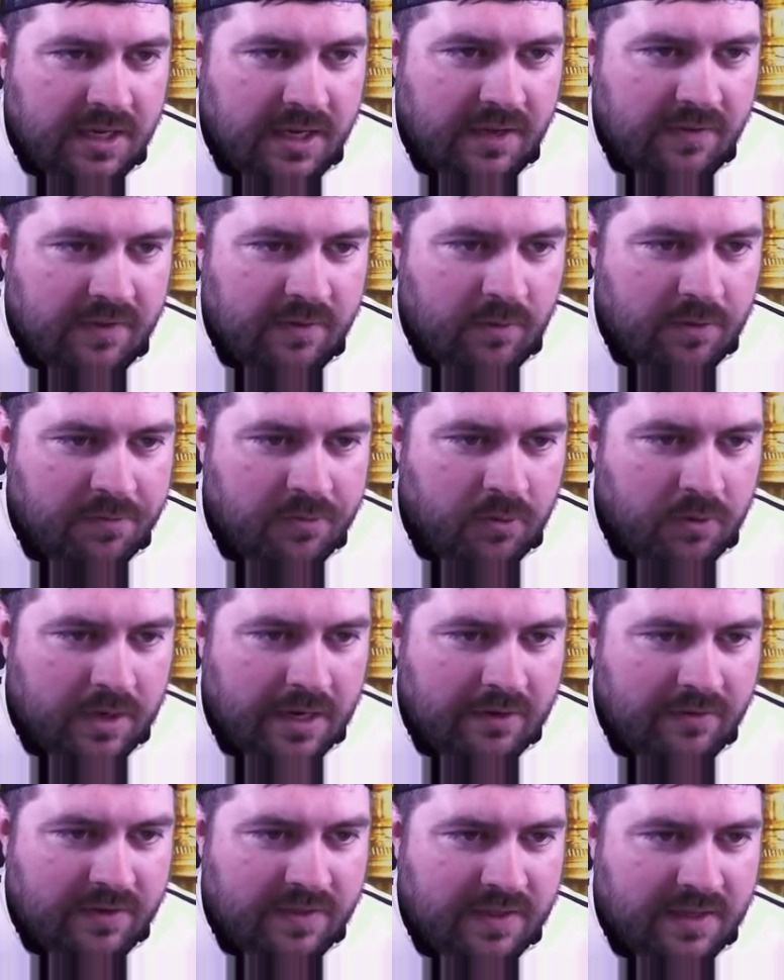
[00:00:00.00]
and then we pulled
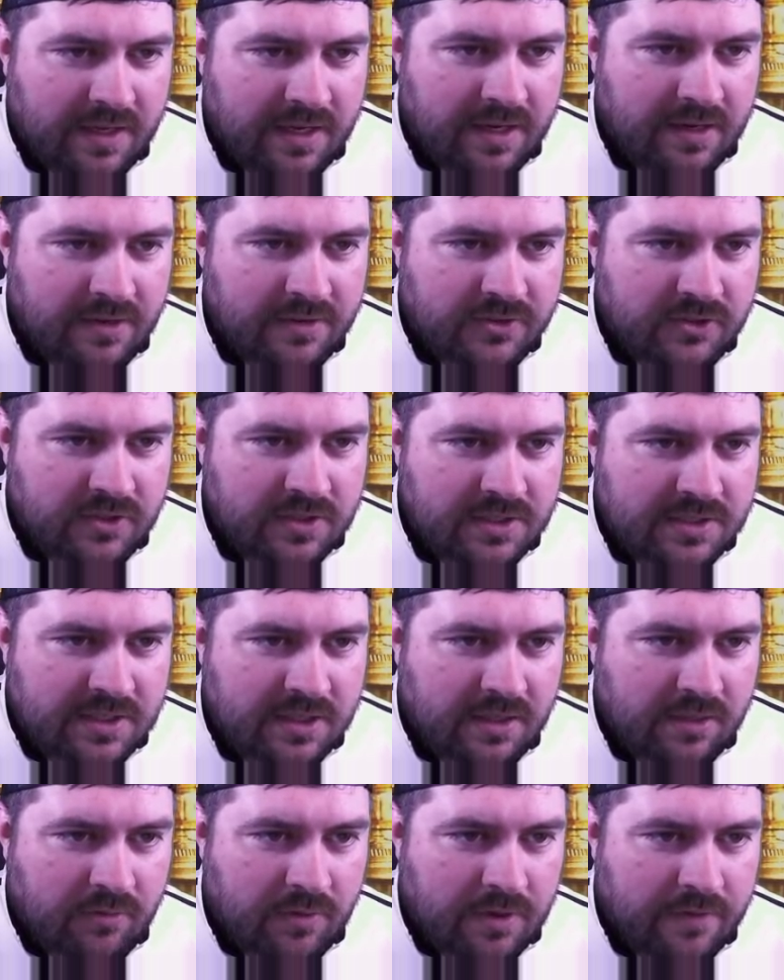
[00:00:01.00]
everything else. You can see
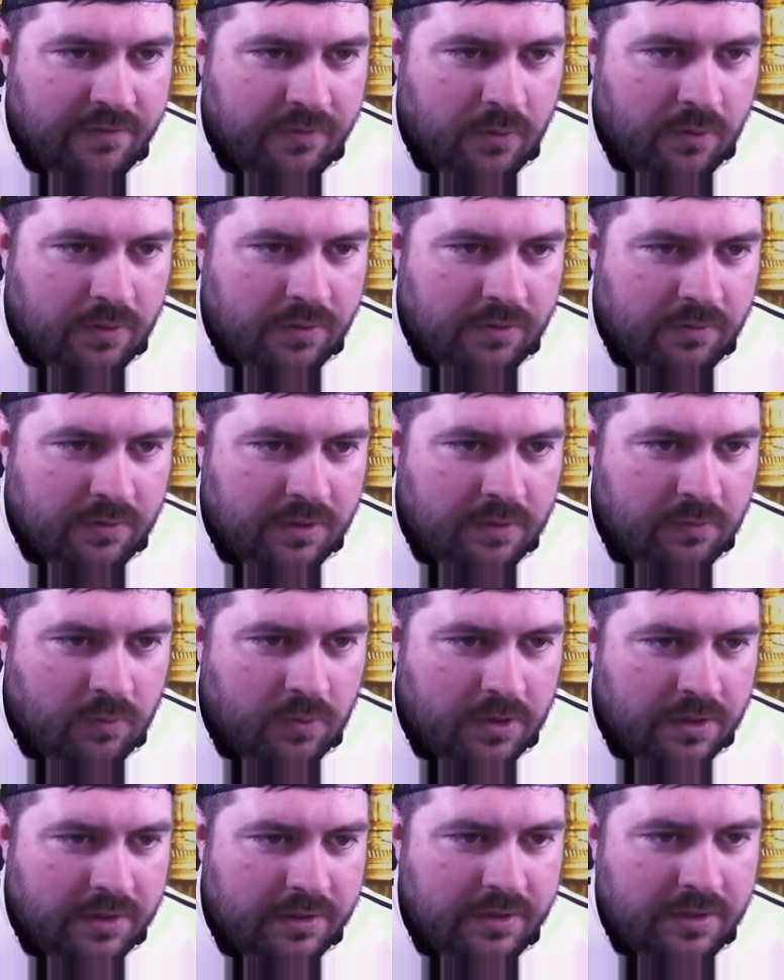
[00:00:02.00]
3, 4, 3,
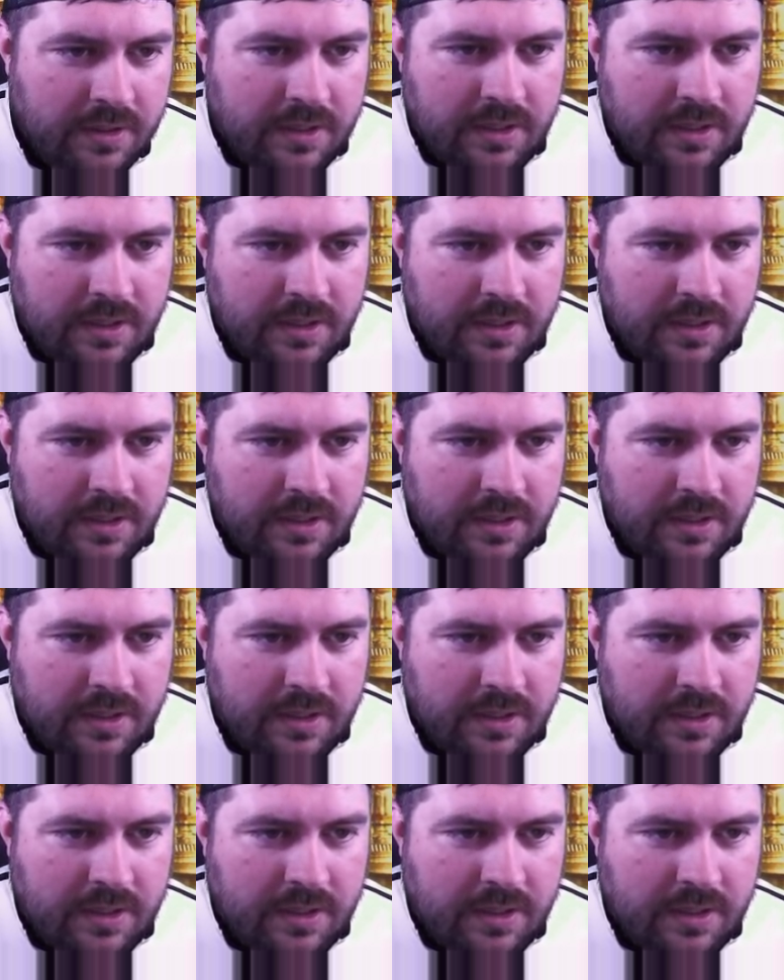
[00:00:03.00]
1. You